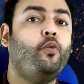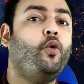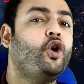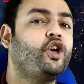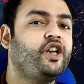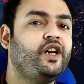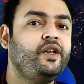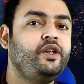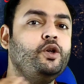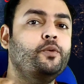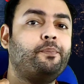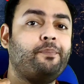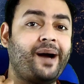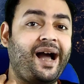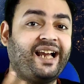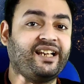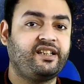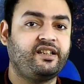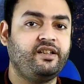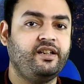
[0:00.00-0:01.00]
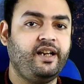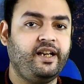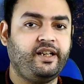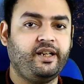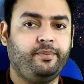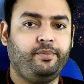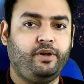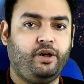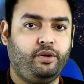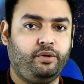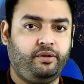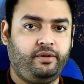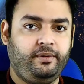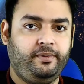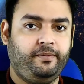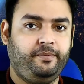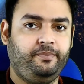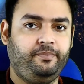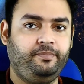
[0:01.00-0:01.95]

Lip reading: What are you passionate about?